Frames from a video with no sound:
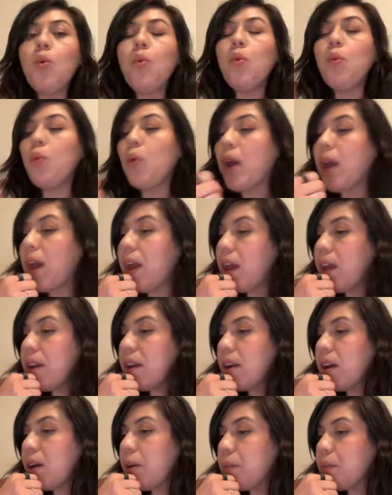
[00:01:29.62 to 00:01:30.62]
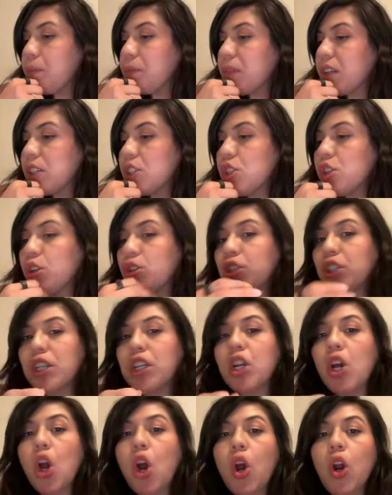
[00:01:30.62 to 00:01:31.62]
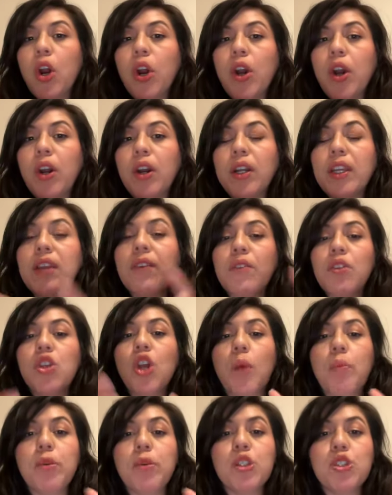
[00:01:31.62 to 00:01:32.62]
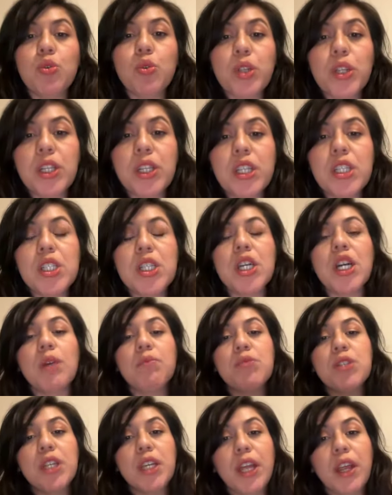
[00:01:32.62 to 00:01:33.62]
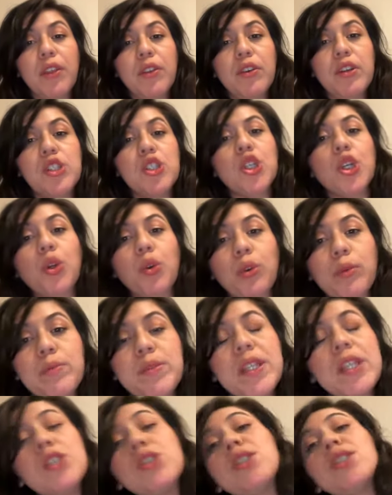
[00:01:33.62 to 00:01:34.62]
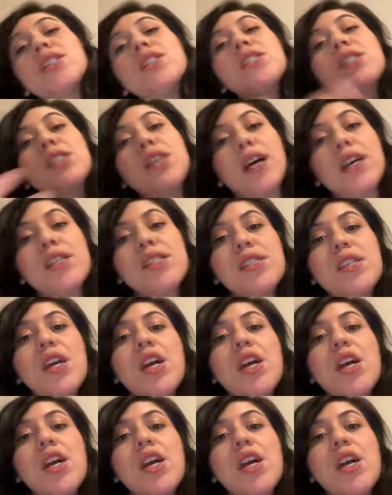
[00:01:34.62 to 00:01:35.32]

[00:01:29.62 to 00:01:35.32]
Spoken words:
when children are given the opportunity to come together into groups and to discuss